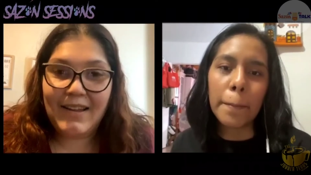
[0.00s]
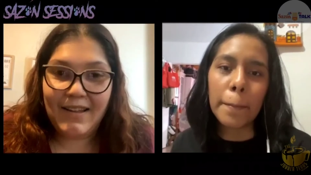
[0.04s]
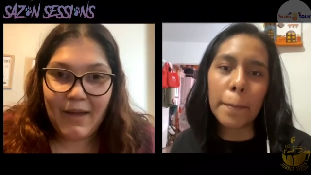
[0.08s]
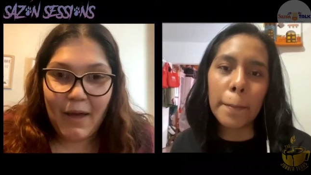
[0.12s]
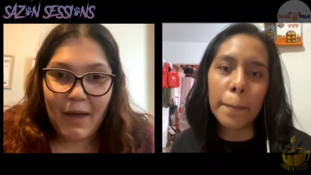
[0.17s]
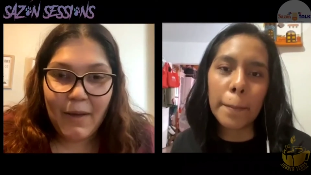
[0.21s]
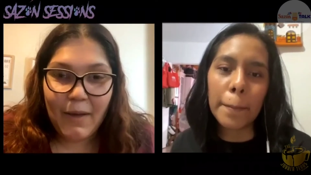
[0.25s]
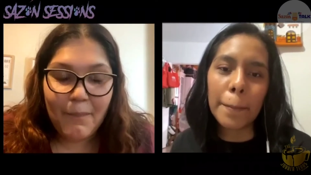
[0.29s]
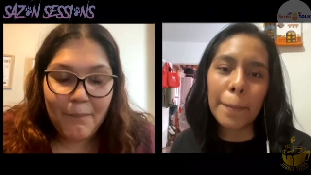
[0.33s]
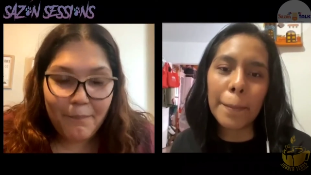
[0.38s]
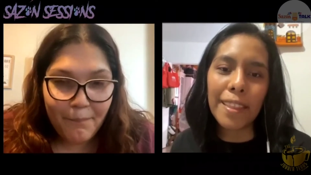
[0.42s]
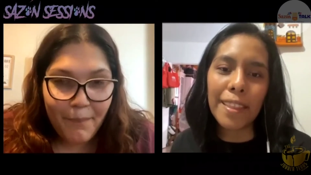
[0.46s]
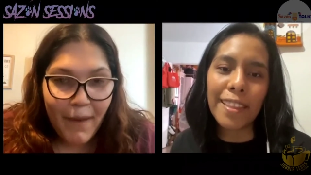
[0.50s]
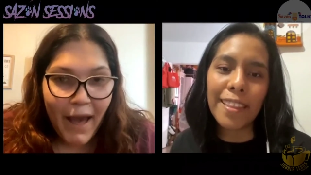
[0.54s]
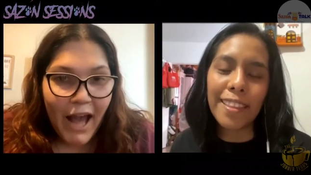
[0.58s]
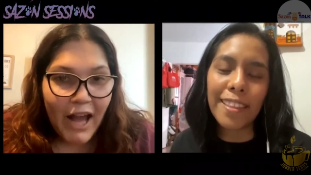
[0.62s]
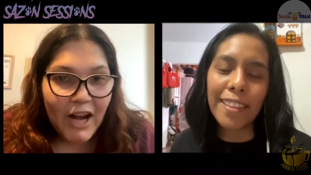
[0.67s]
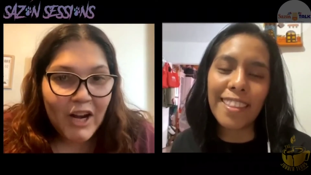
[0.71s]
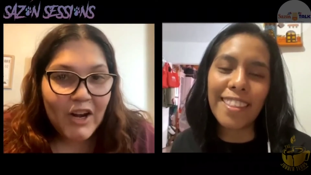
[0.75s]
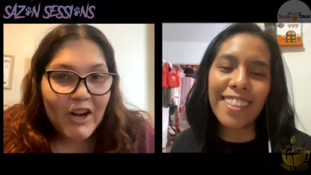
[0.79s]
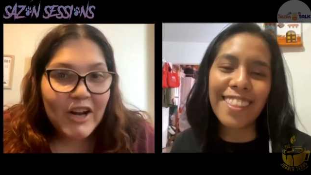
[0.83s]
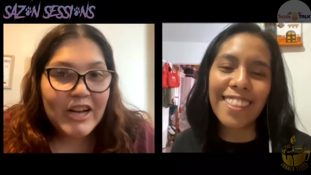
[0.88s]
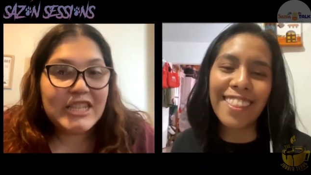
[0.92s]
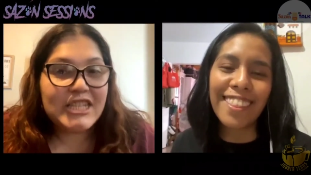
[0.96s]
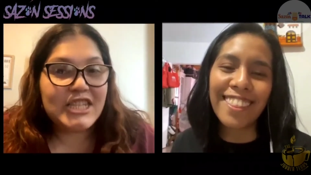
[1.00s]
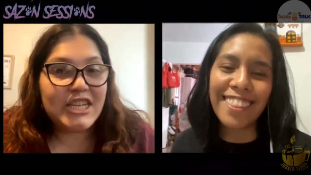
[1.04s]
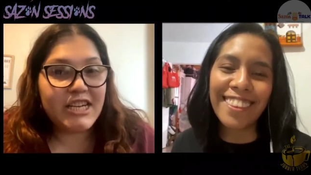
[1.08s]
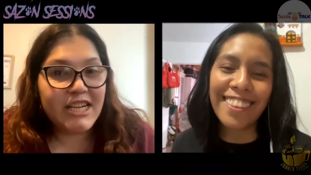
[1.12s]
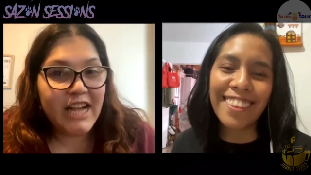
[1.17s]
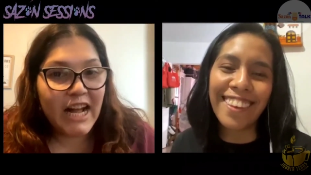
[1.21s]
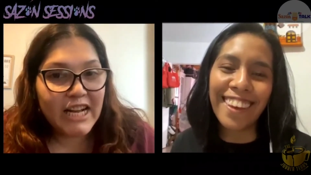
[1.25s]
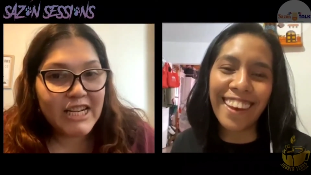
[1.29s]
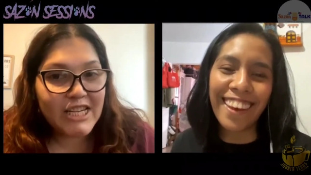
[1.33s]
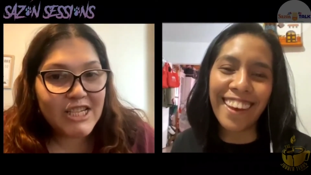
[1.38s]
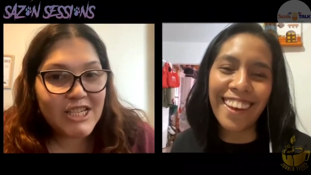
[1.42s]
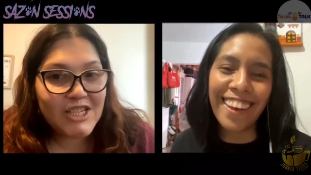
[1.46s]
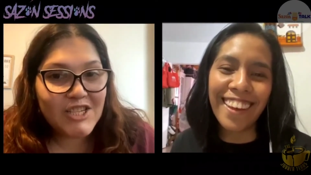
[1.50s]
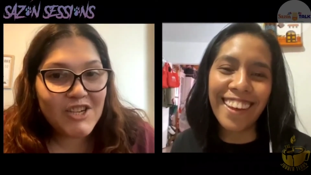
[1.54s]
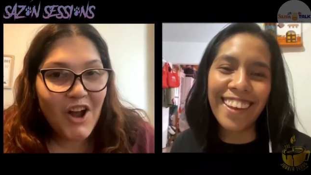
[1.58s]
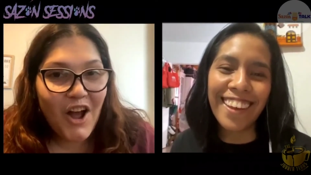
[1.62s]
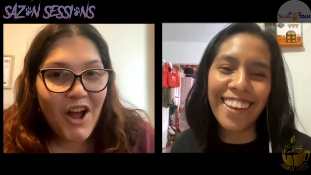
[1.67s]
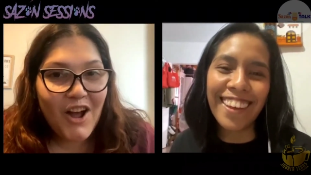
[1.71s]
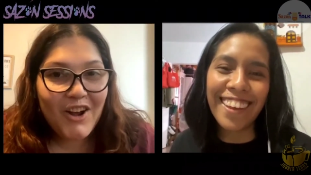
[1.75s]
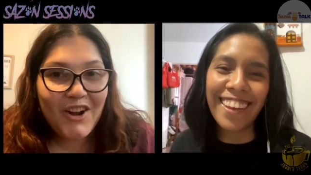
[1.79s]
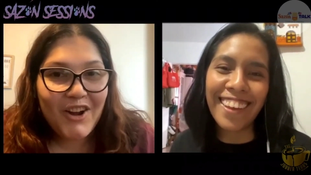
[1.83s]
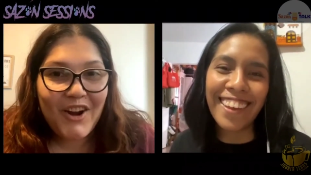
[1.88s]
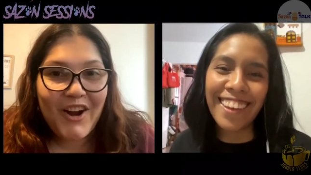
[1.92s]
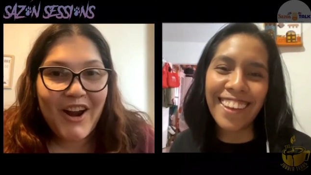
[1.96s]
Speaker 1: better and she yeah. got stronger
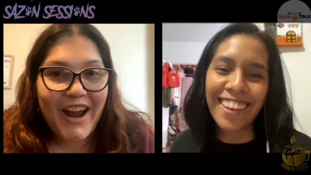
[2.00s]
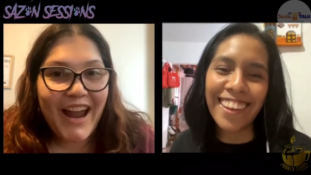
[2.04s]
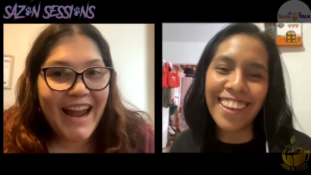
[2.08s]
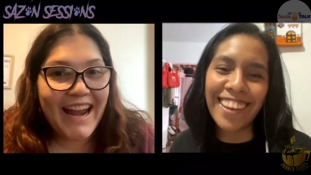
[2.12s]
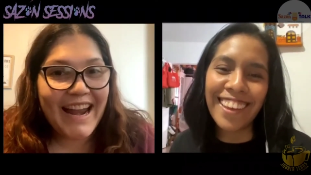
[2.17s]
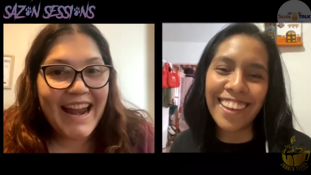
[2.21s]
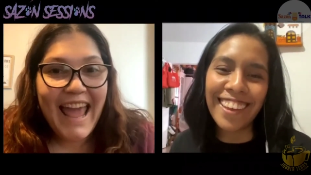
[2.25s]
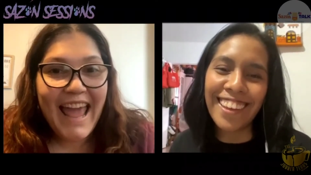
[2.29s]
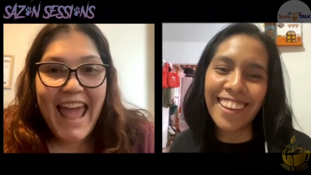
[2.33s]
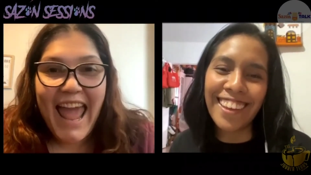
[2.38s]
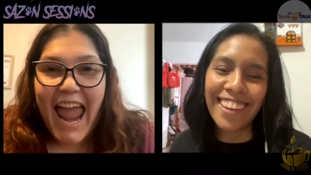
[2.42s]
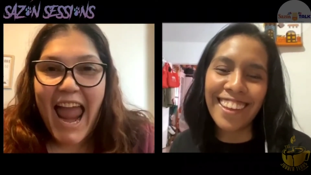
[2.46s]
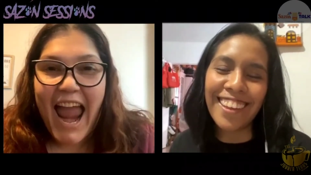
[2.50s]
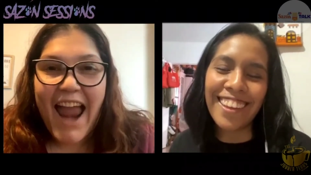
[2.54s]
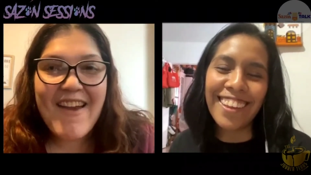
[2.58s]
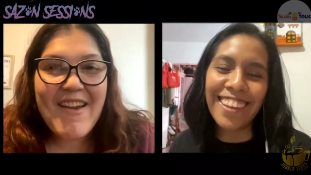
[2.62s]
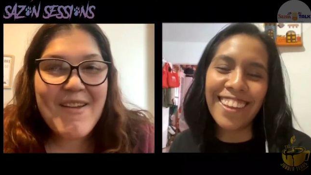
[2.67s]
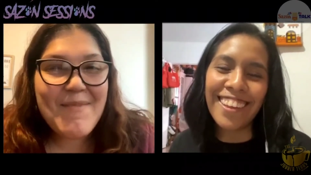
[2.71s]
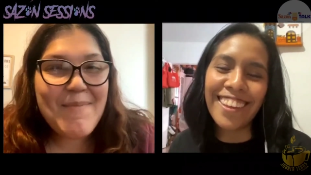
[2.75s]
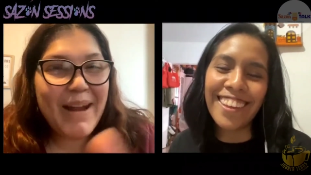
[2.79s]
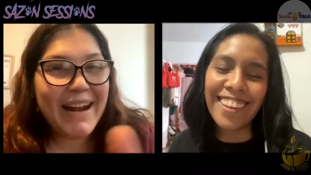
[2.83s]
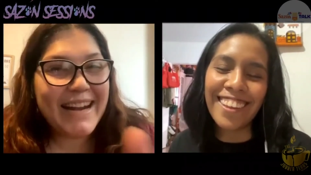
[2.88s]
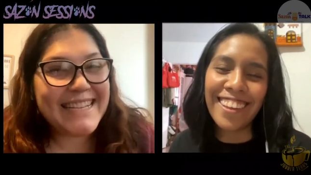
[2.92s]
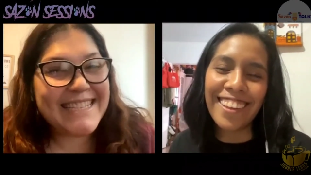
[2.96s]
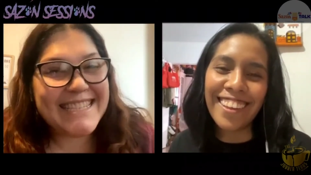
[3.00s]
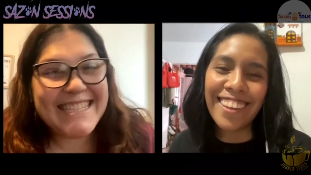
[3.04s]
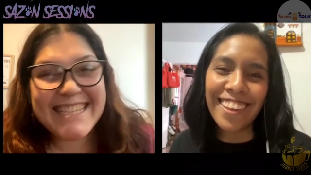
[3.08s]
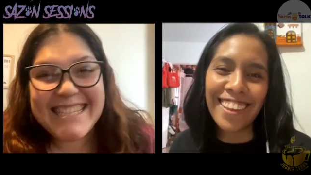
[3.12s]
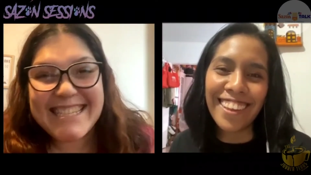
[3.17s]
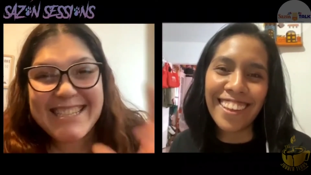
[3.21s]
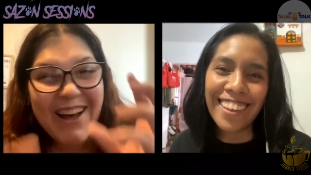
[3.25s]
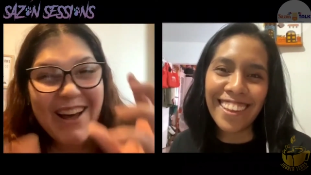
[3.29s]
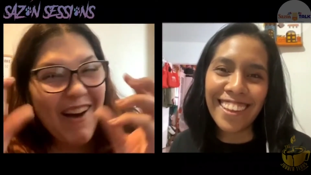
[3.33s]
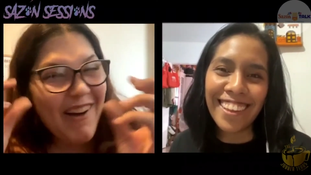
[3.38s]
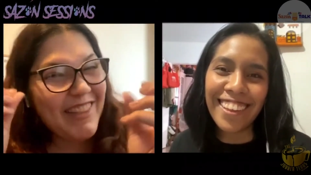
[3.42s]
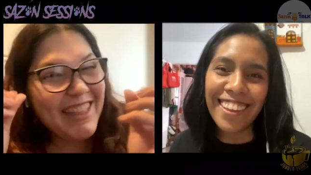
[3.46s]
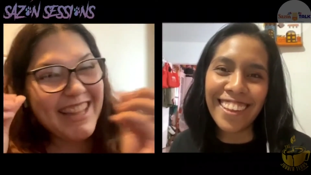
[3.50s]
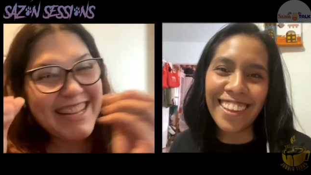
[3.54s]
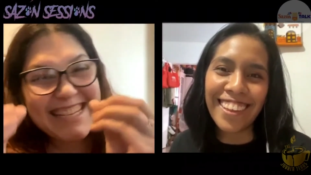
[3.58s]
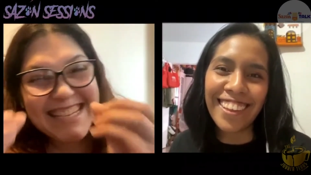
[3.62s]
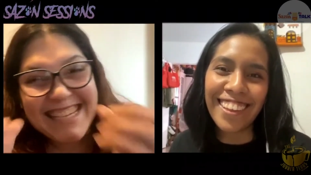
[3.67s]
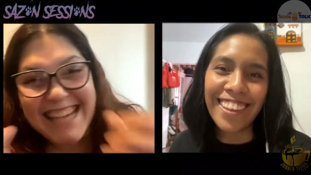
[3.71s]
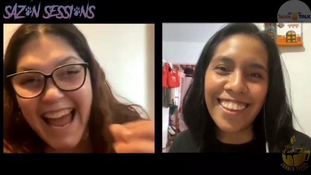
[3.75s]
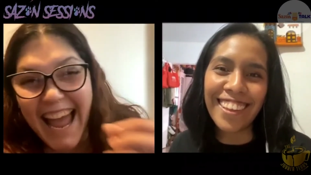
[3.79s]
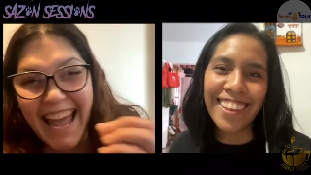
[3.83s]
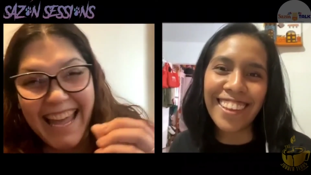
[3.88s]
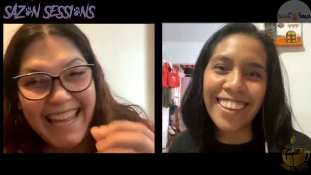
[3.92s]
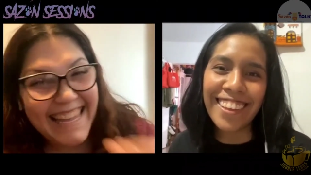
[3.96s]
and everybody sees all the
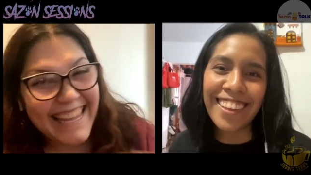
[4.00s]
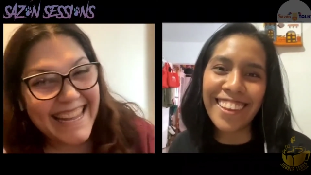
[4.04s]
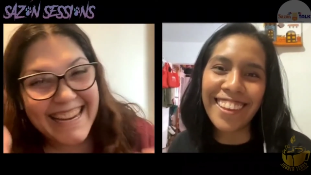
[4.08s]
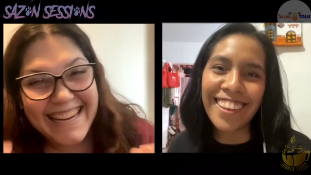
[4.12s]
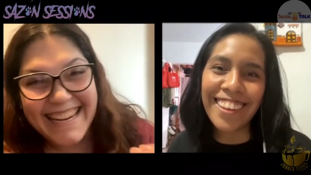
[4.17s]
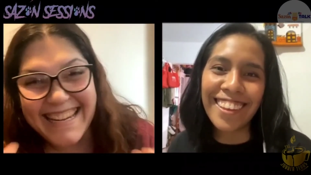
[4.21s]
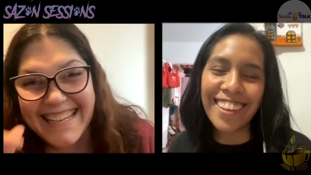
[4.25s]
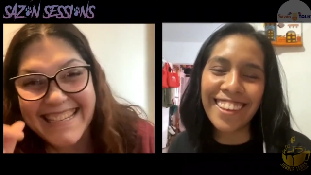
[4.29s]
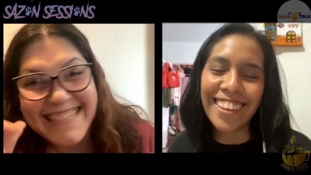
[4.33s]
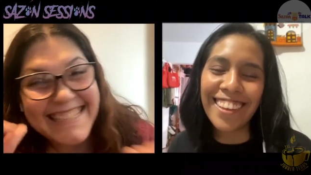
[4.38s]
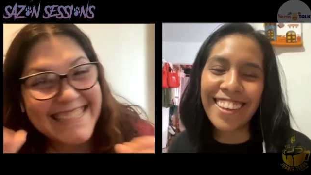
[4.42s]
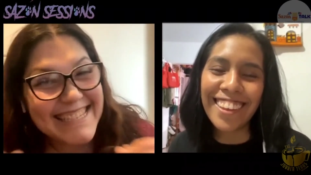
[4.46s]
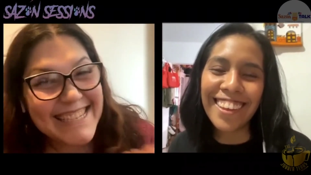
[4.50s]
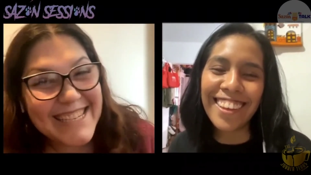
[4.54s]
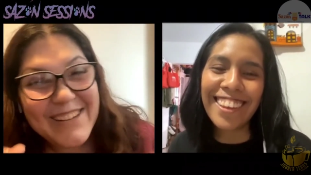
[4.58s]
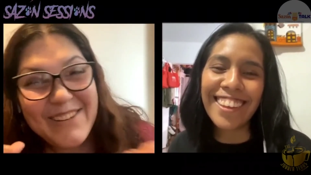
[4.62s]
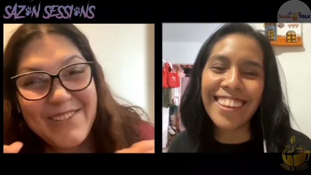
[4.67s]
chunkiness in the world.